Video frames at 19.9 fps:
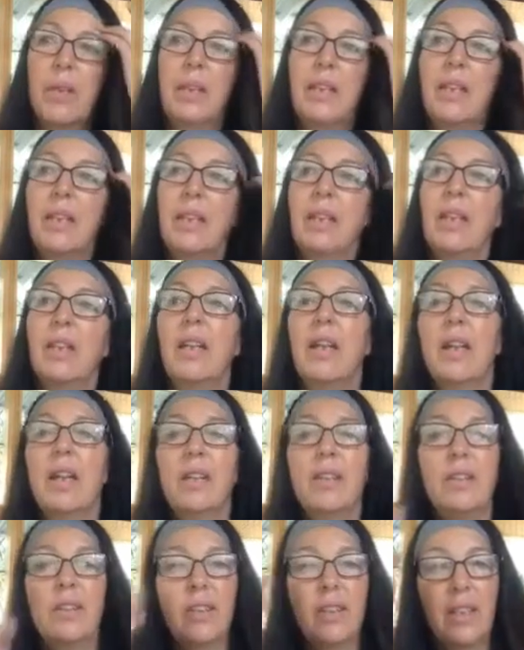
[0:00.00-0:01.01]
The
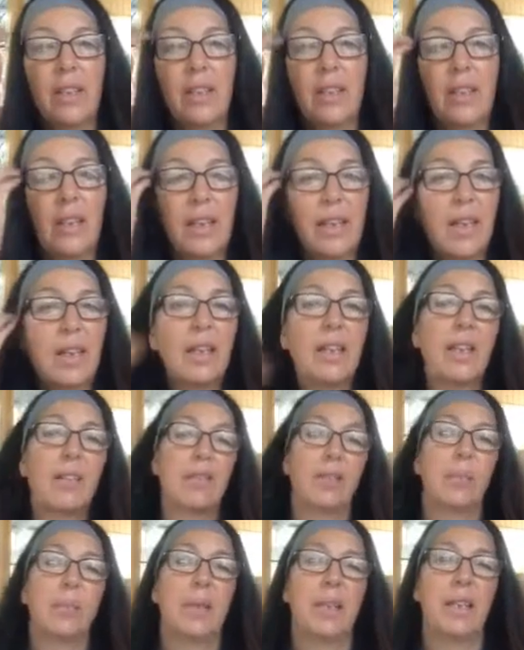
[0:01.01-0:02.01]
energy, I think
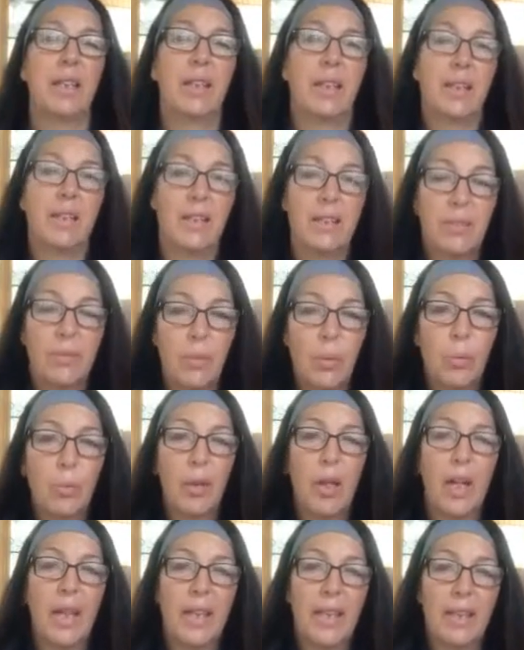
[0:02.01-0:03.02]
everybody thinks of
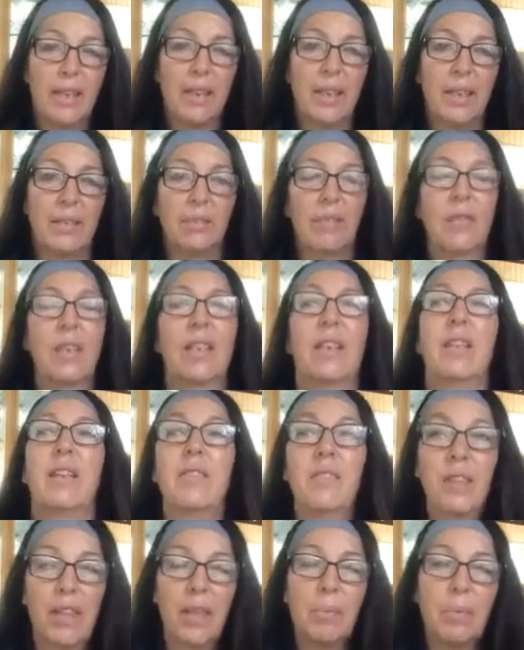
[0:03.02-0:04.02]
Hawaii. They
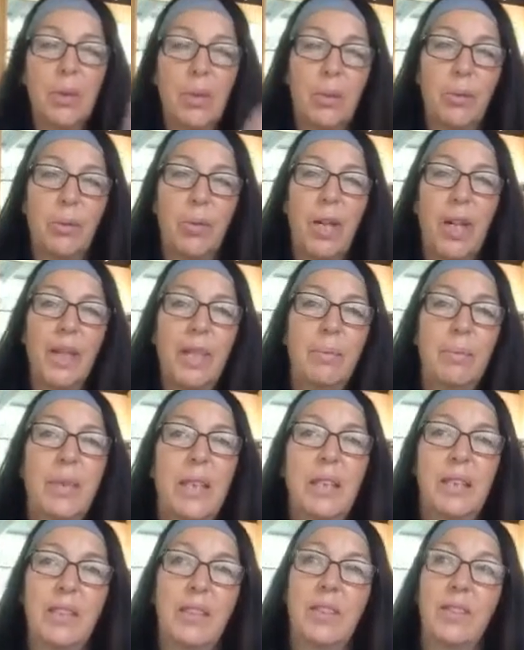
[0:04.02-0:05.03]
love to come to Hawaii
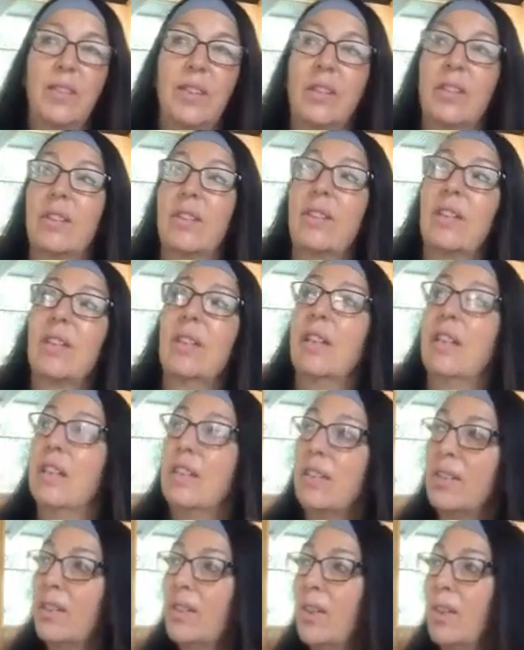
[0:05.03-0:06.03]
because it's just
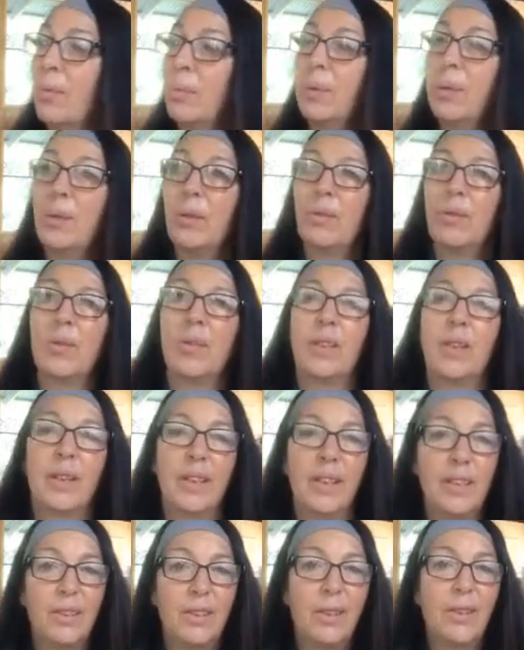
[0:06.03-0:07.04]
so beautiful,
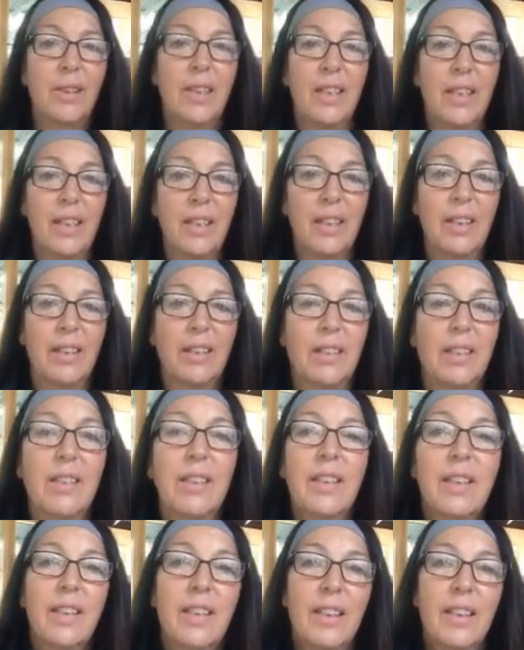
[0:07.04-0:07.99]
and as you can hear,